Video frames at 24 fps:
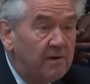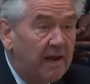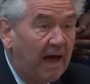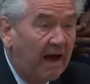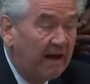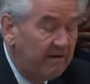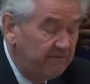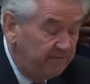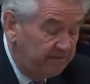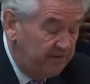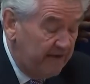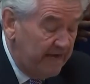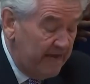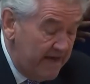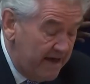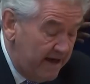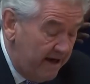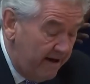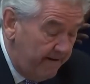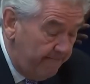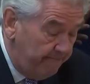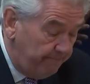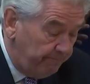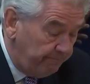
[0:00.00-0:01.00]
life
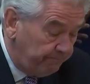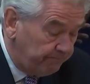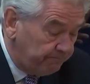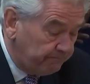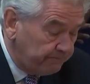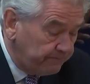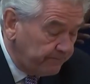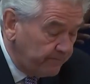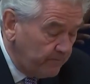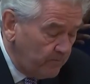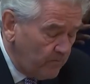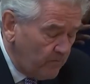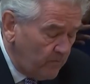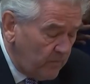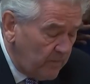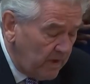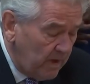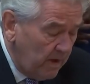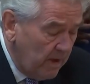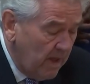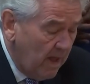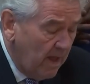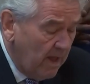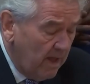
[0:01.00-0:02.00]
here.
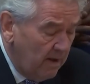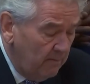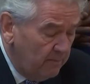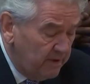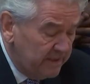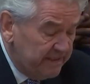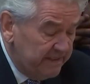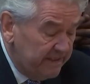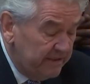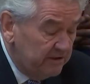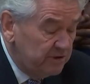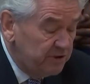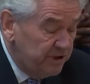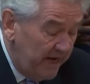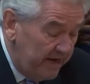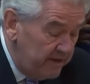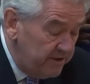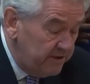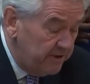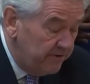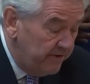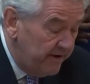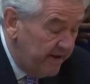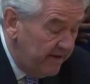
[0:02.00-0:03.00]
But in
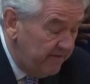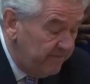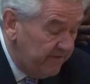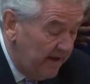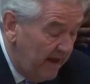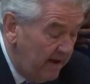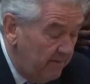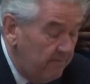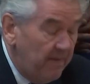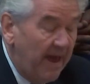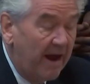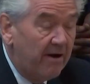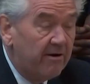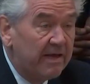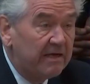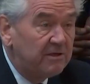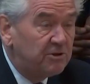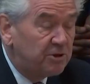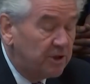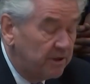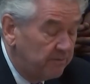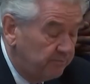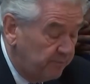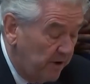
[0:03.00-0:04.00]
January, their
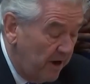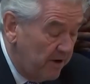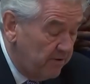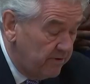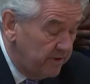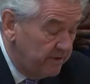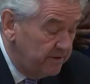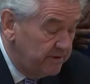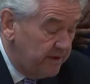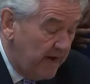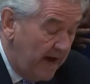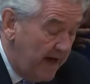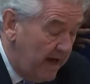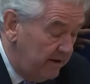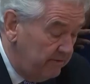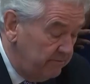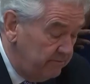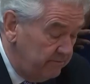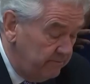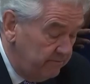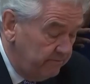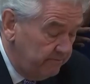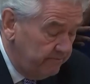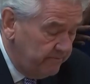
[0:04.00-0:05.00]
marriage had broken
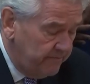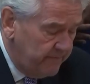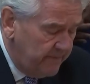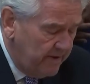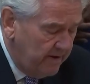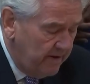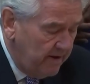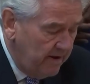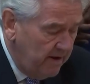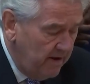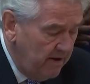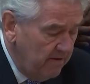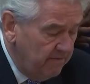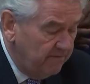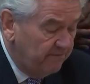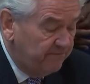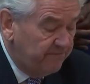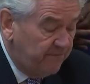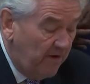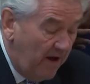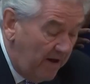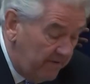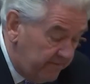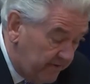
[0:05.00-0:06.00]
down. The
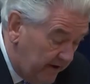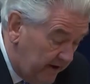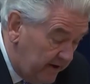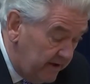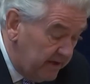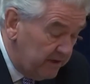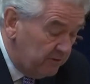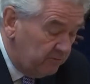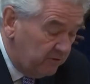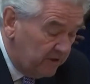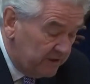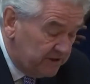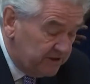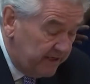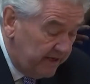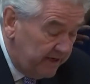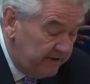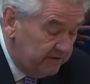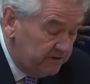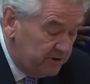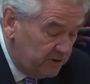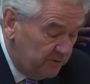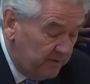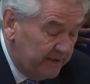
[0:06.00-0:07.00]
father had
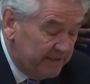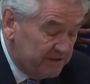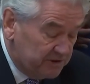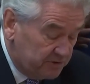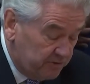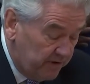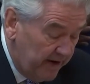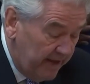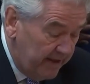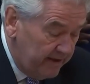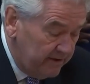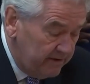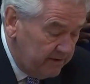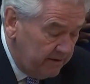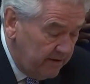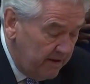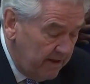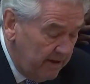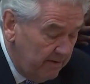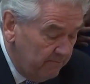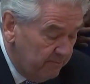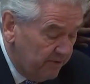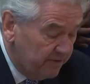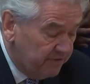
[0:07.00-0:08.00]
returned to Israel,
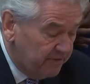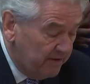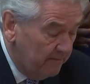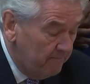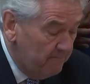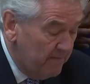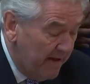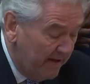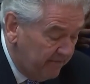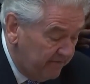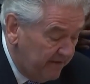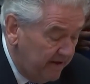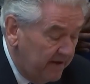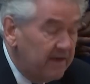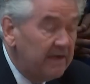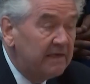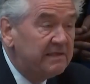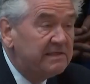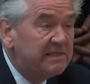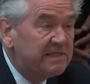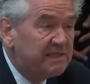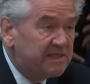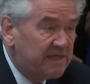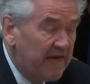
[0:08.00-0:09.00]
but the mother
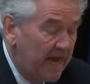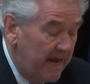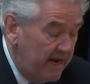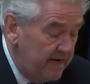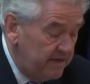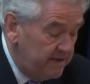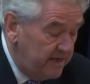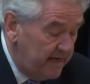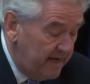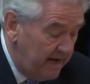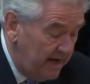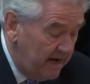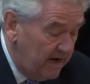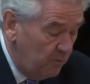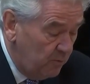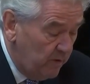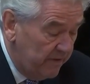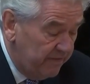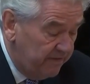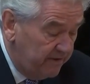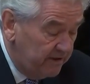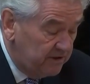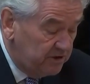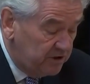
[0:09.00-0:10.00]
had stayed here
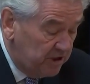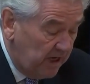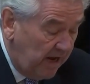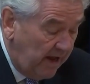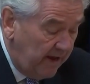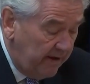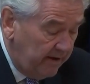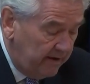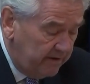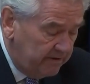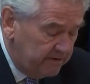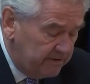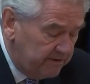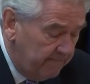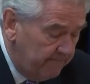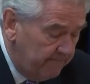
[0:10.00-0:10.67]
with the child.